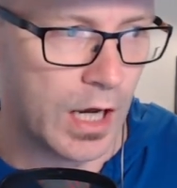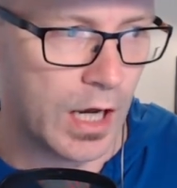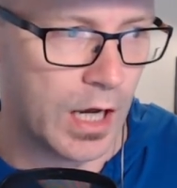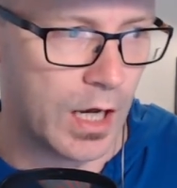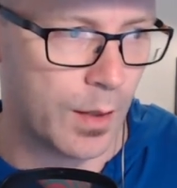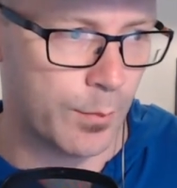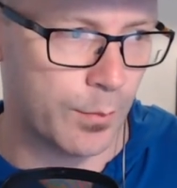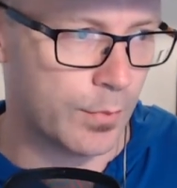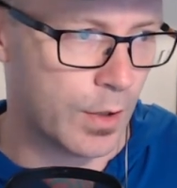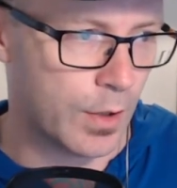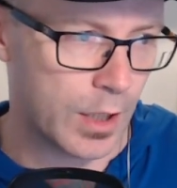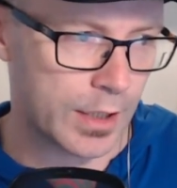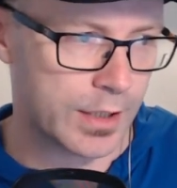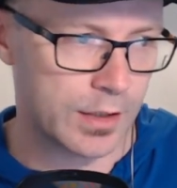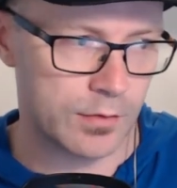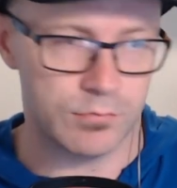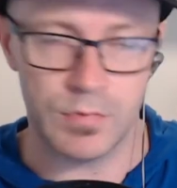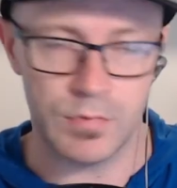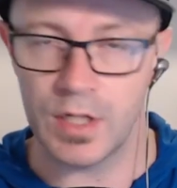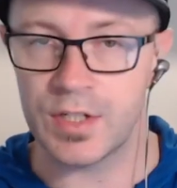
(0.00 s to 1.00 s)
I
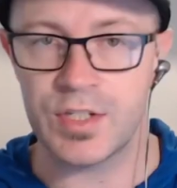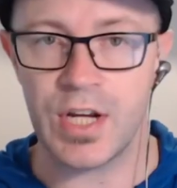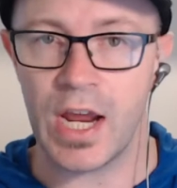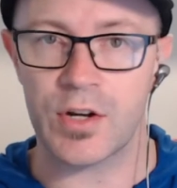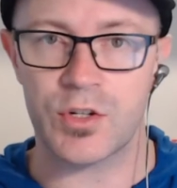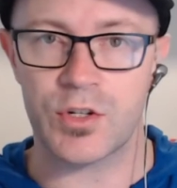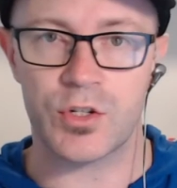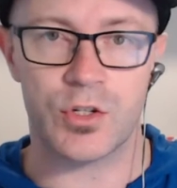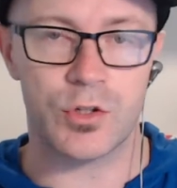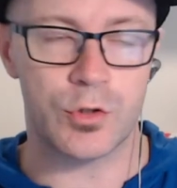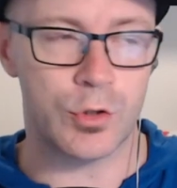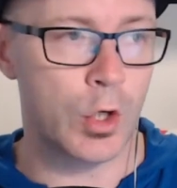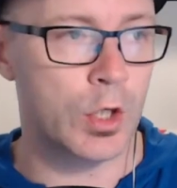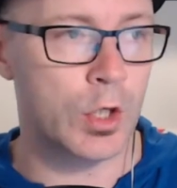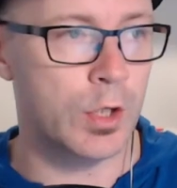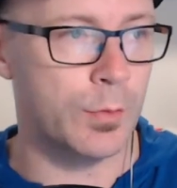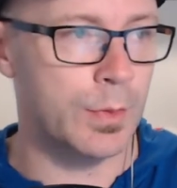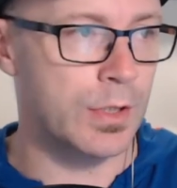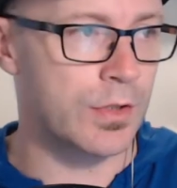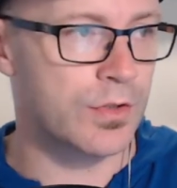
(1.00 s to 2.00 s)
can attach
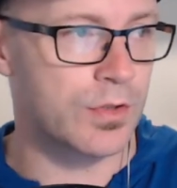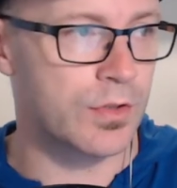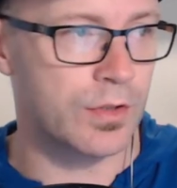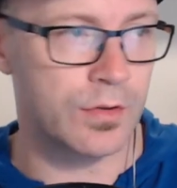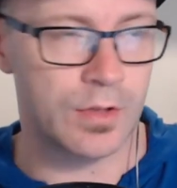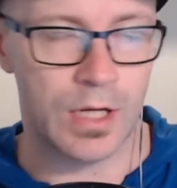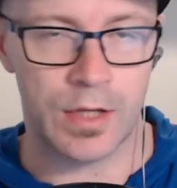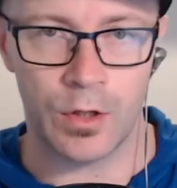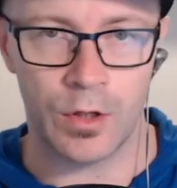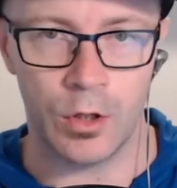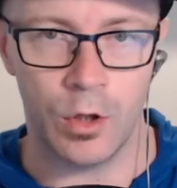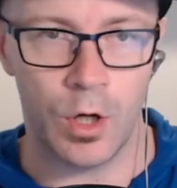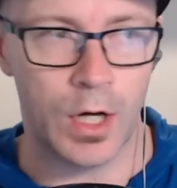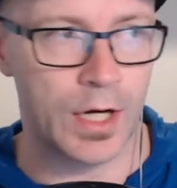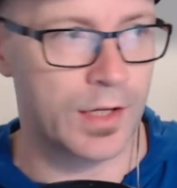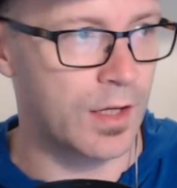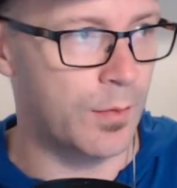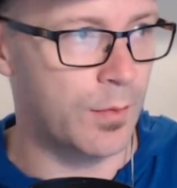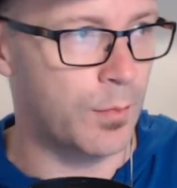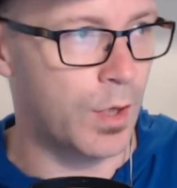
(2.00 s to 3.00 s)
documents and the
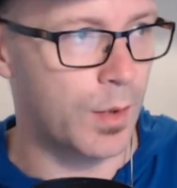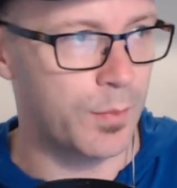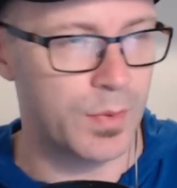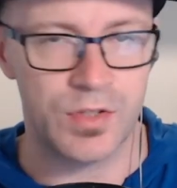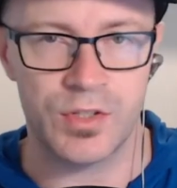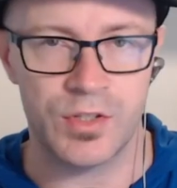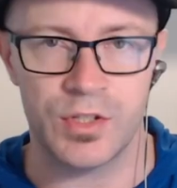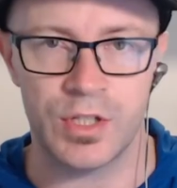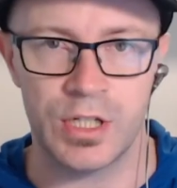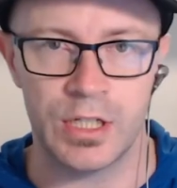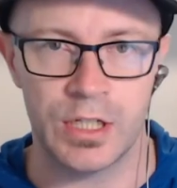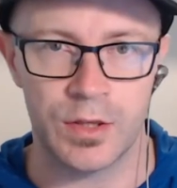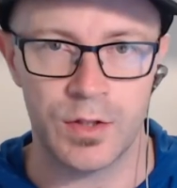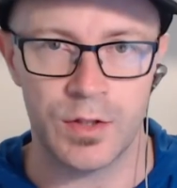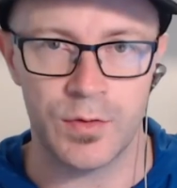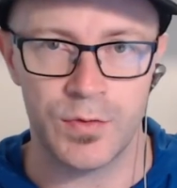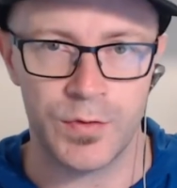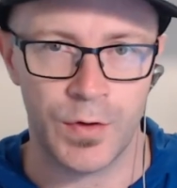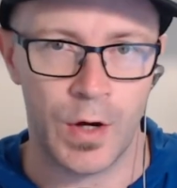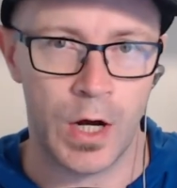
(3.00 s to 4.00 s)
like that might be sitting
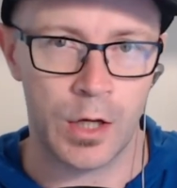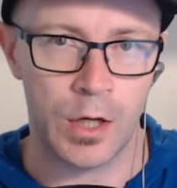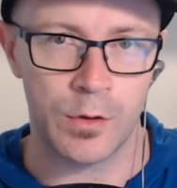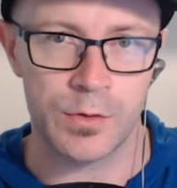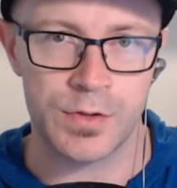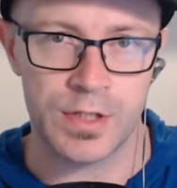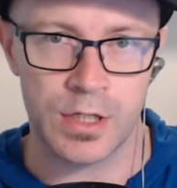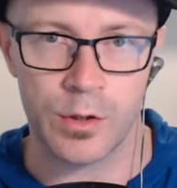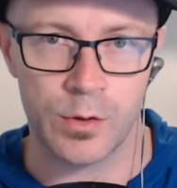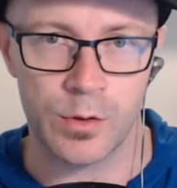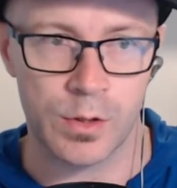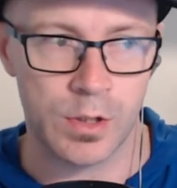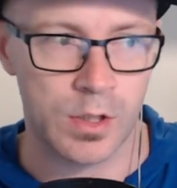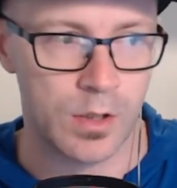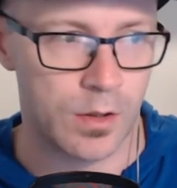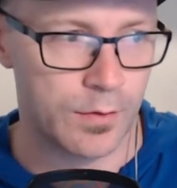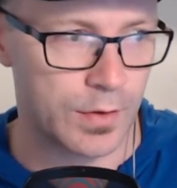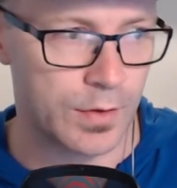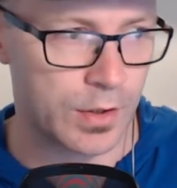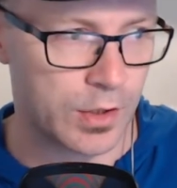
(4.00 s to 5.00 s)
in the files
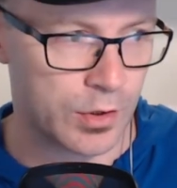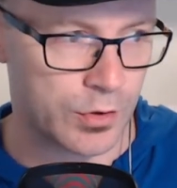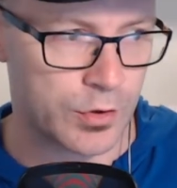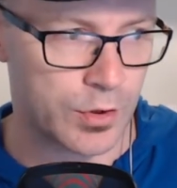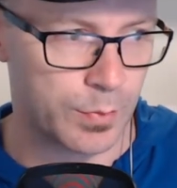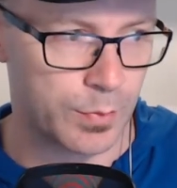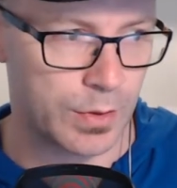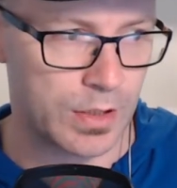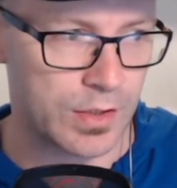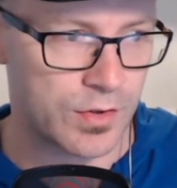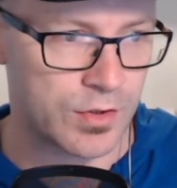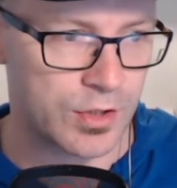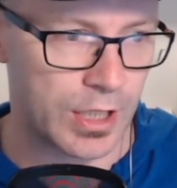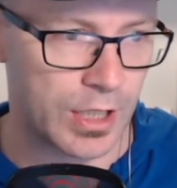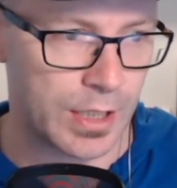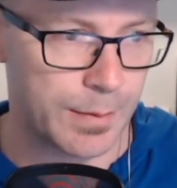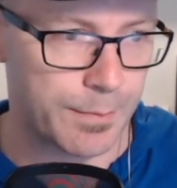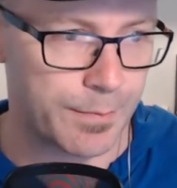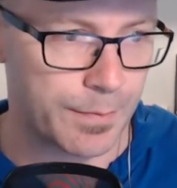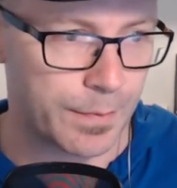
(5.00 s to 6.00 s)
area of the contributors
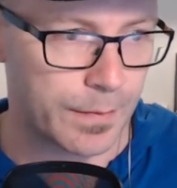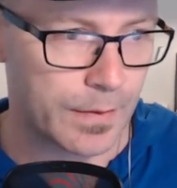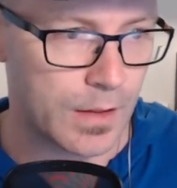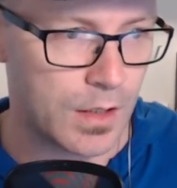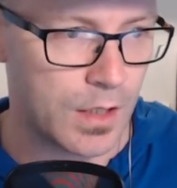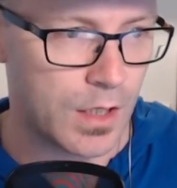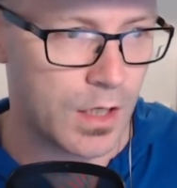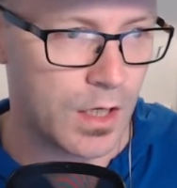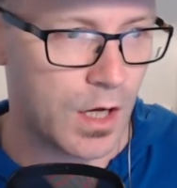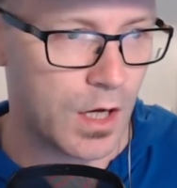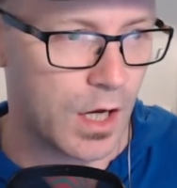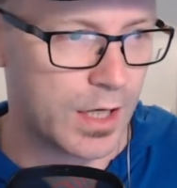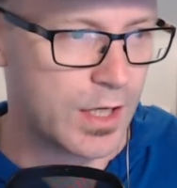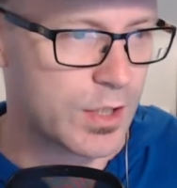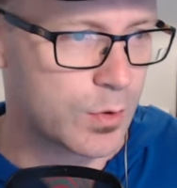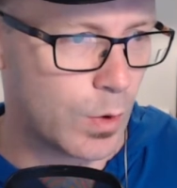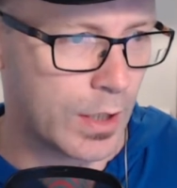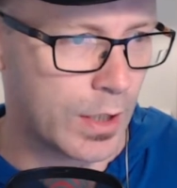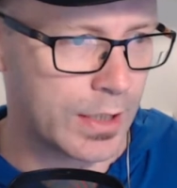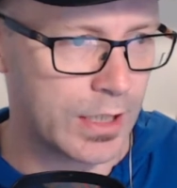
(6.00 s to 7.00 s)
team. I
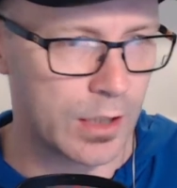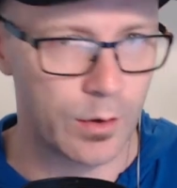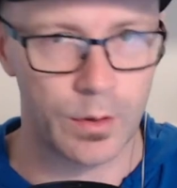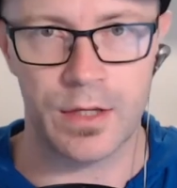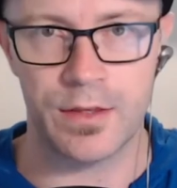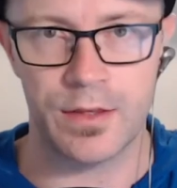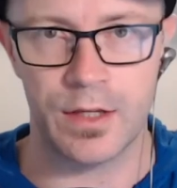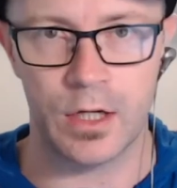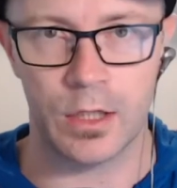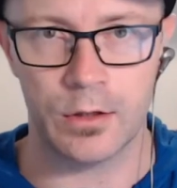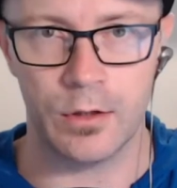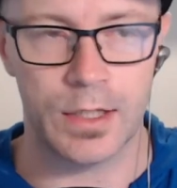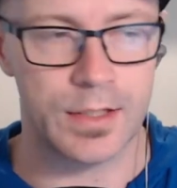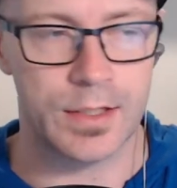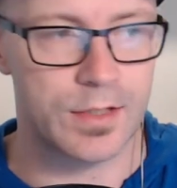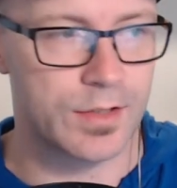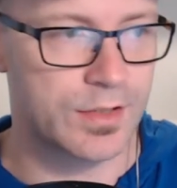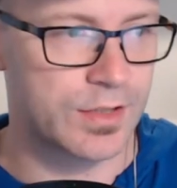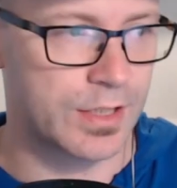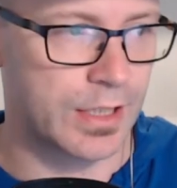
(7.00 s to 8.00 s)
guess one area that I'd
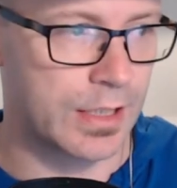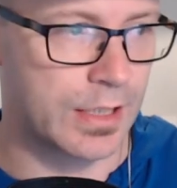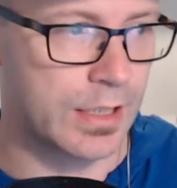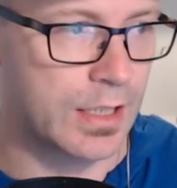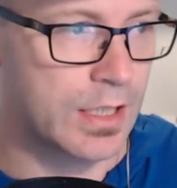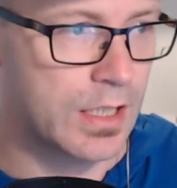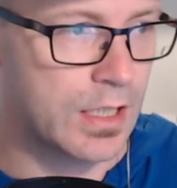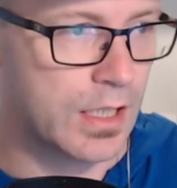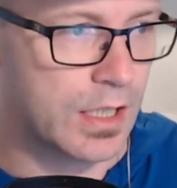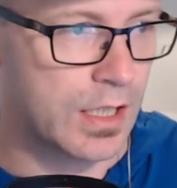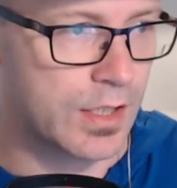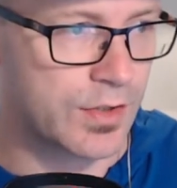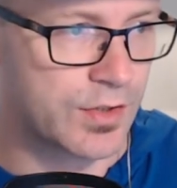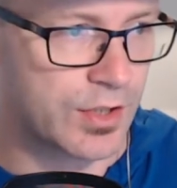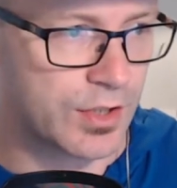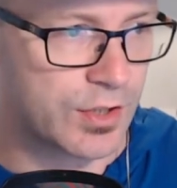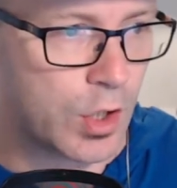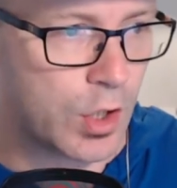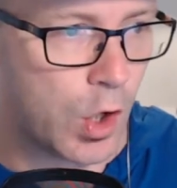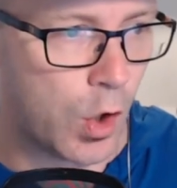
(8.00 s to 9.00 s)
like to see
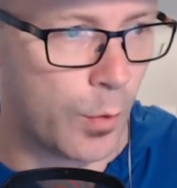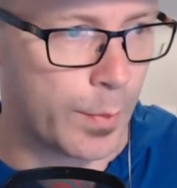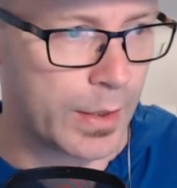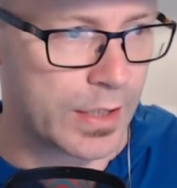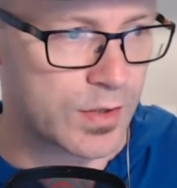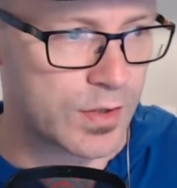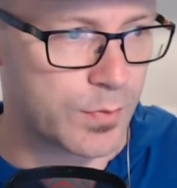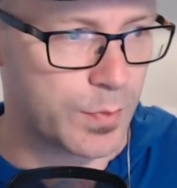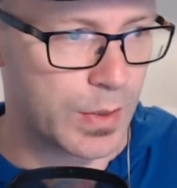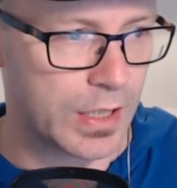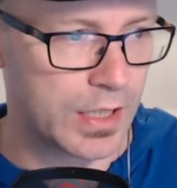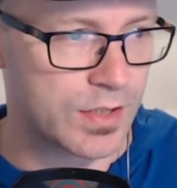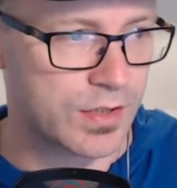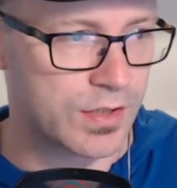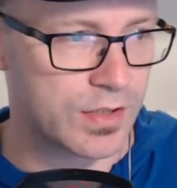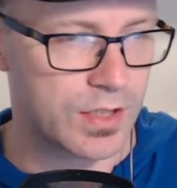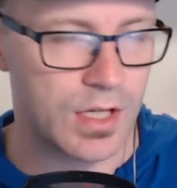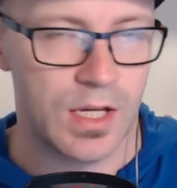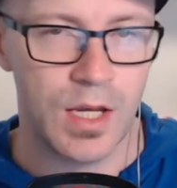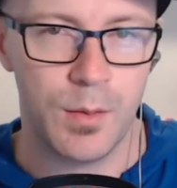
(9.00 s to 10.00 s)
is this comments
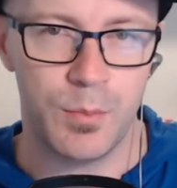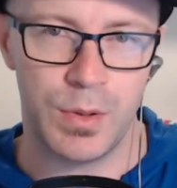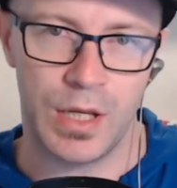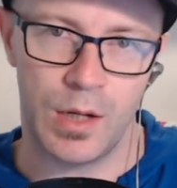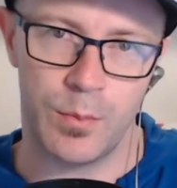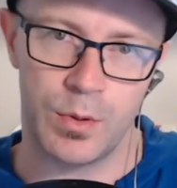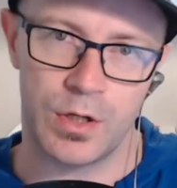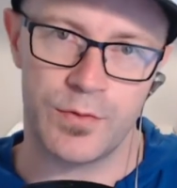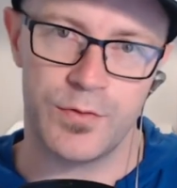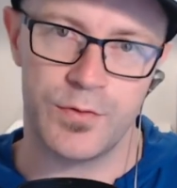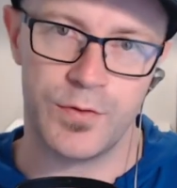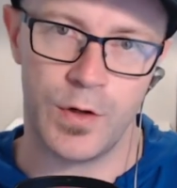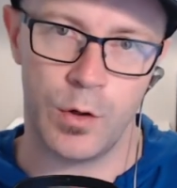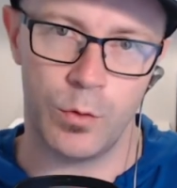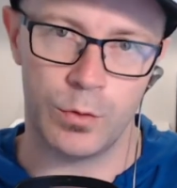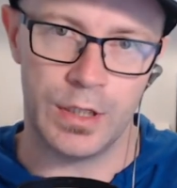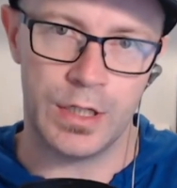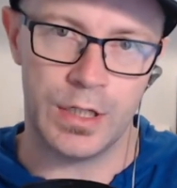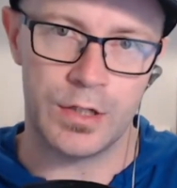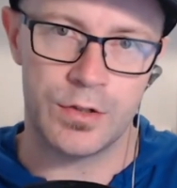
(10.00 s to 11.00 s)
piece be able to
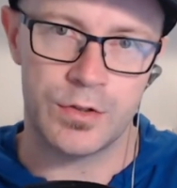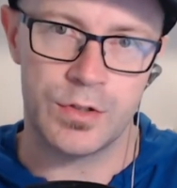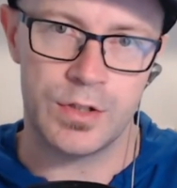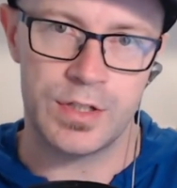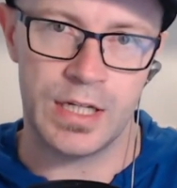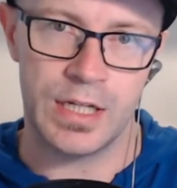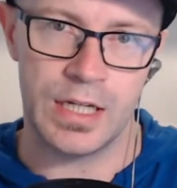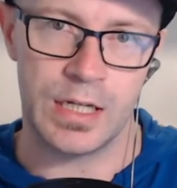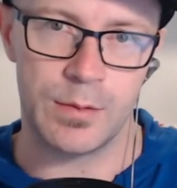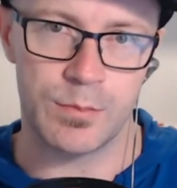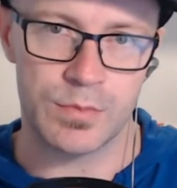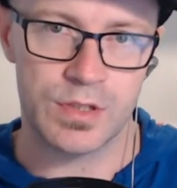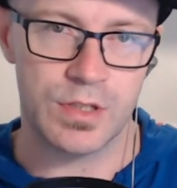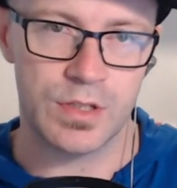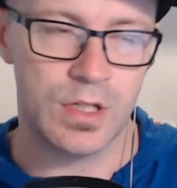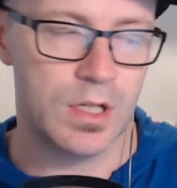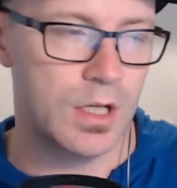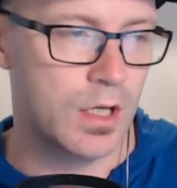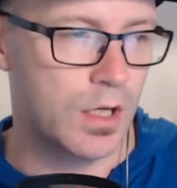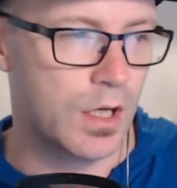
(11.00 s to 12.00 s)
fold into
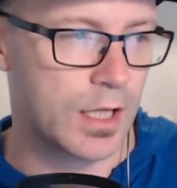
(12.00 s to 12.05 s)
Teams.